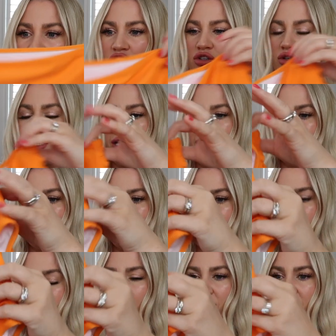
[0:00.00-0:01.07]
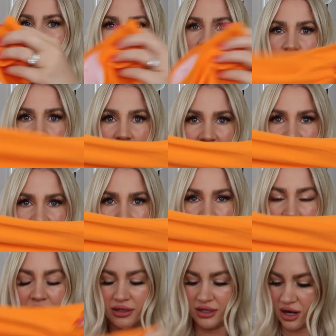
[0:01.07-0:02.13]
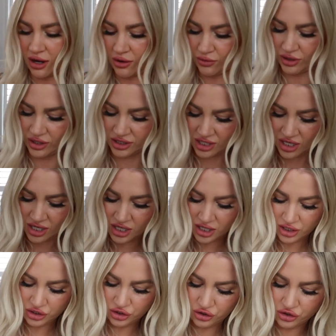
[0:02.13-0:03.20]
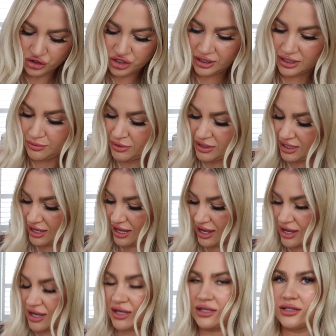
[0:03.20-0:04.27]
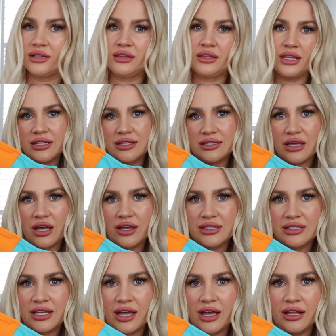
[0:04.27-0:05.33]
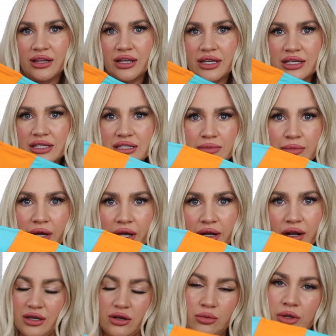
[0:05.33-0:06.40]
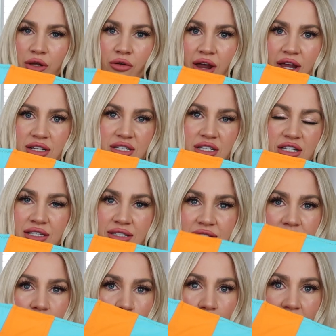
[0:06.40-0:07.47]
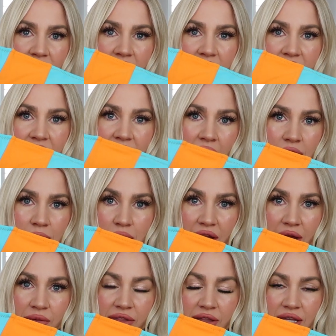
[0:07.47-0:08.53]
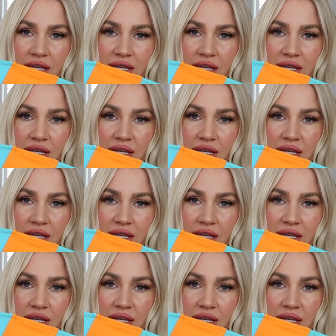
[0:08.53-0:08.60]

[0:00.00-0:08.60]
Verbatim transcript: enjoyed these ones. They're not really something that I would usually pick out these kinds of colors, but it'll be great to just wear to get out and play with the